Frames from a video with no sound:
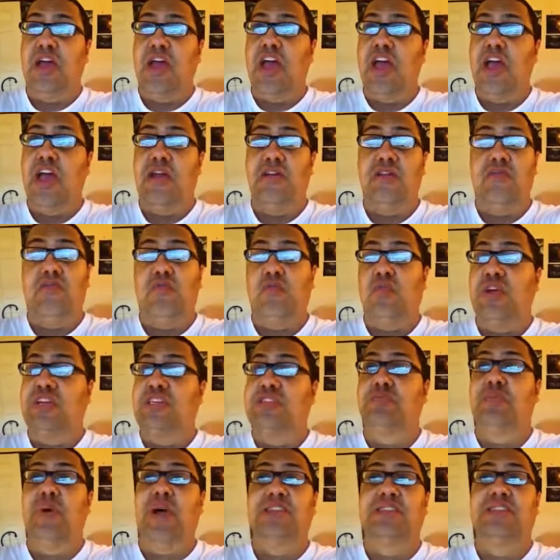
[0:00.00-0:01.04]
and
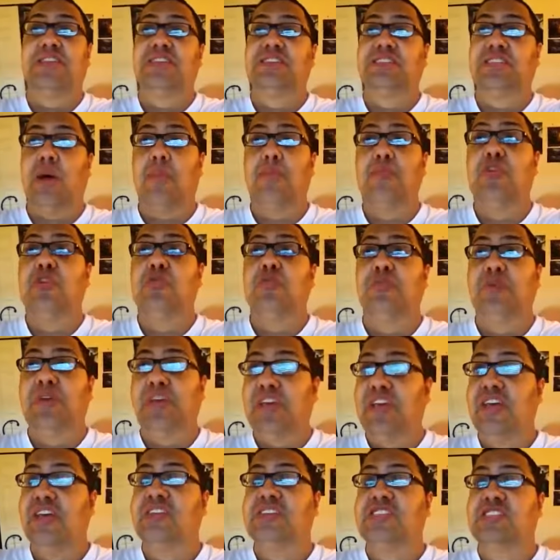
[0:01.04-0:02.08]
respected WB
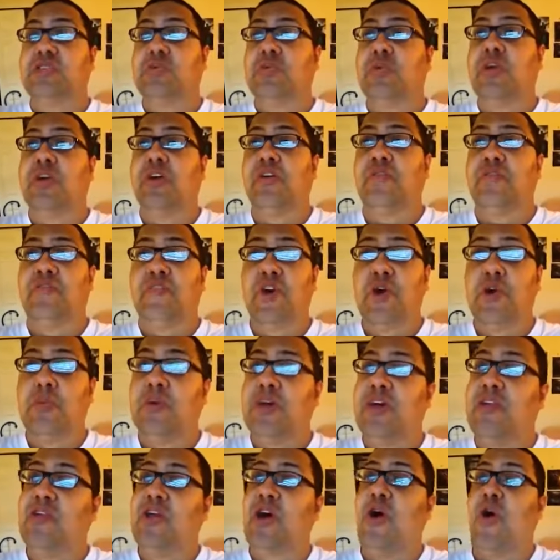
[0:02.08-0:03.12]
history on film,
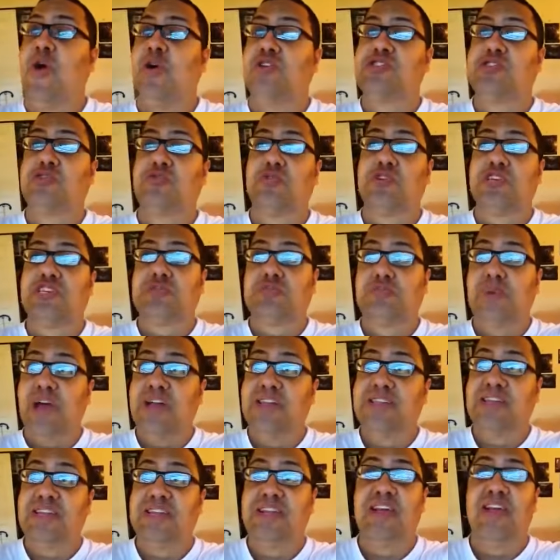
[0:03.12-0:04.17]
it also
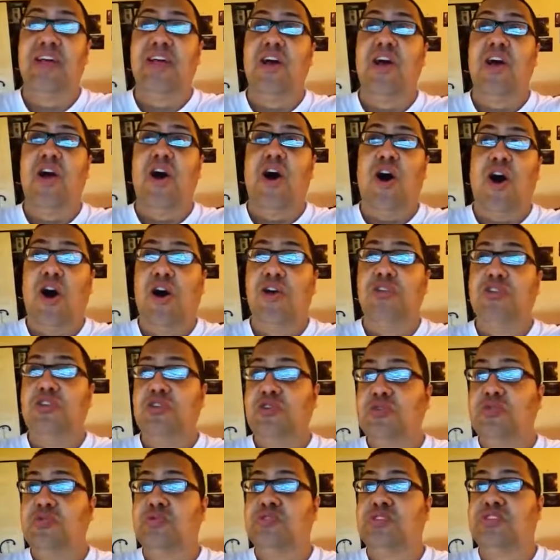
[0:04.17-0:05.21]
respected
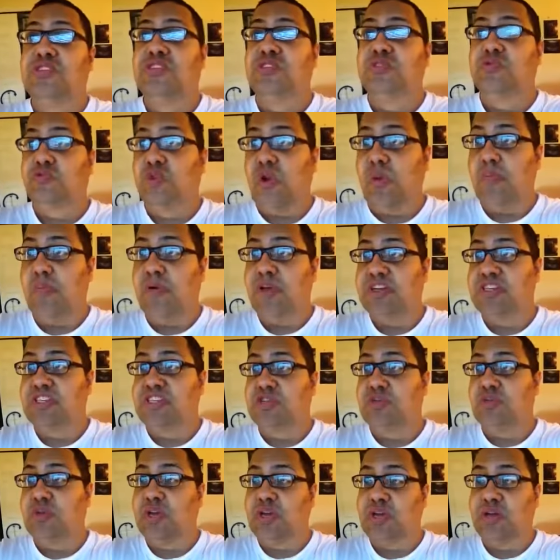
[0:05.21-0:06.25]
unused script
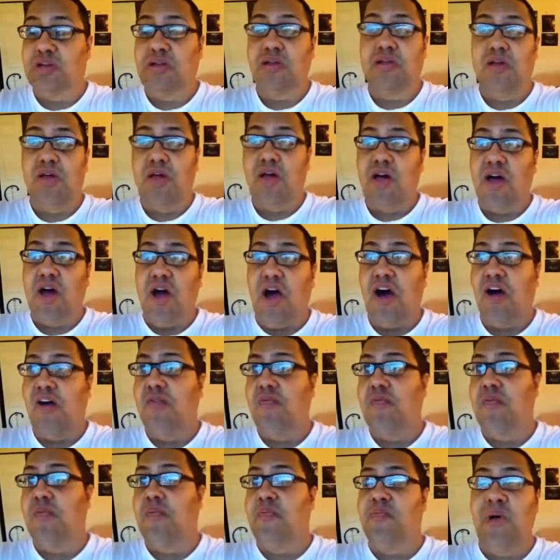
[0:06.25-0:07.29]
history of
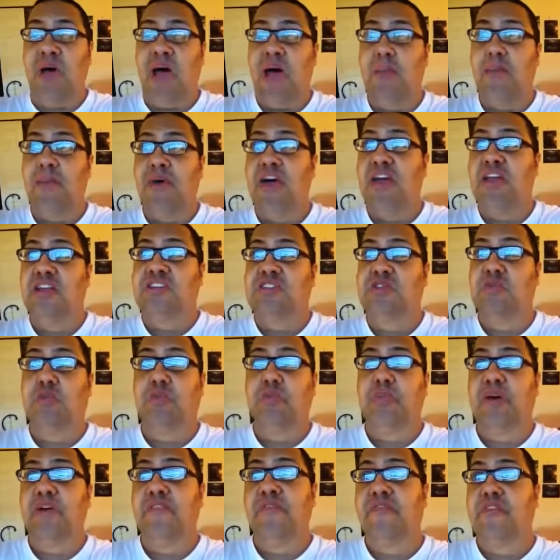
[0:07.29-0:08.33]
Batman and
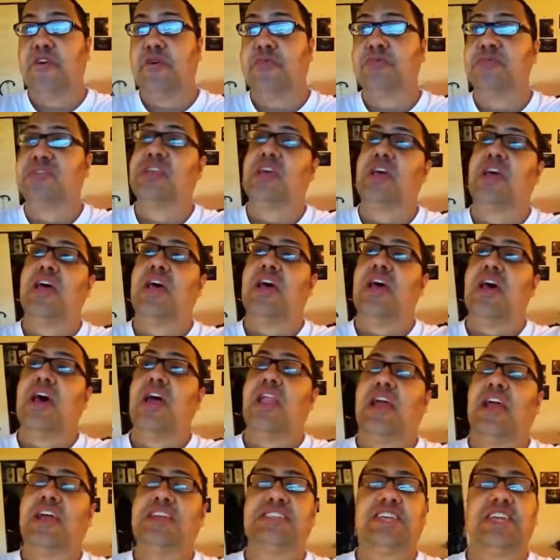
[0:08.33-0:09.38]
Superman films.
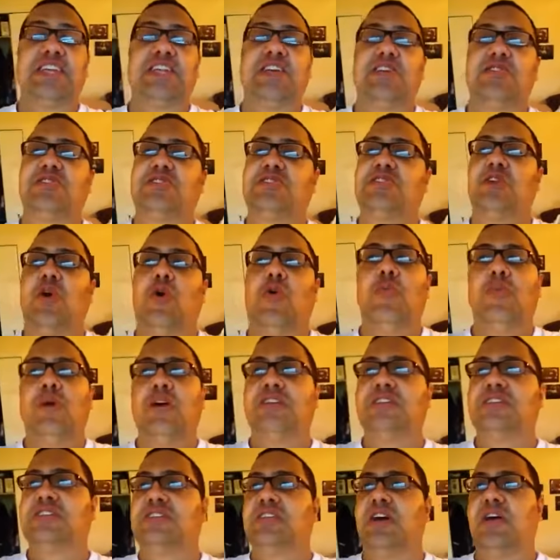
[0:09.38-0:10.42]
Like I said, there's so
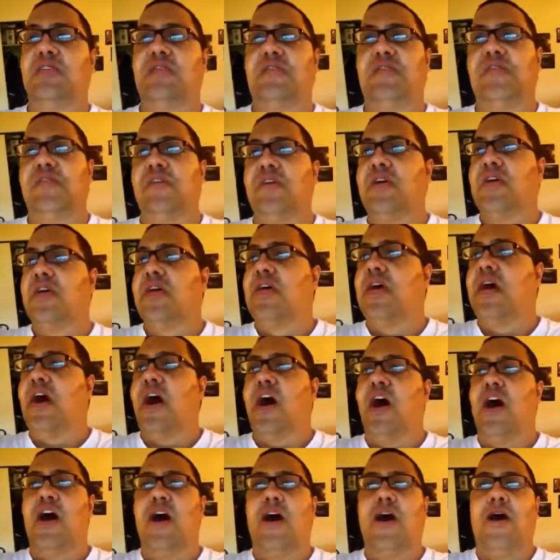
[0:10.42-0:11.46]
much stuff
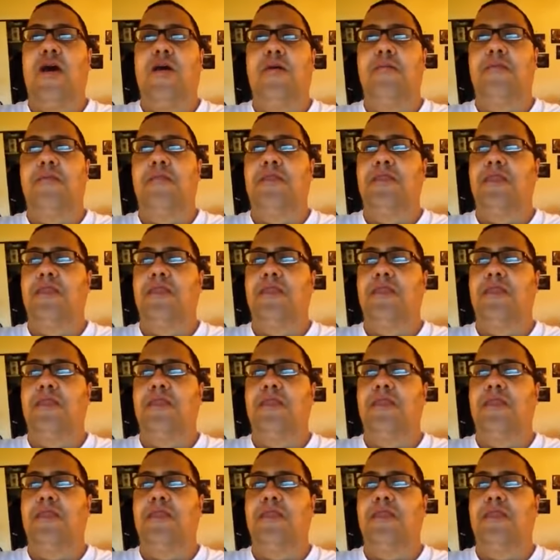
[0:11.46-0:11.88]
uh,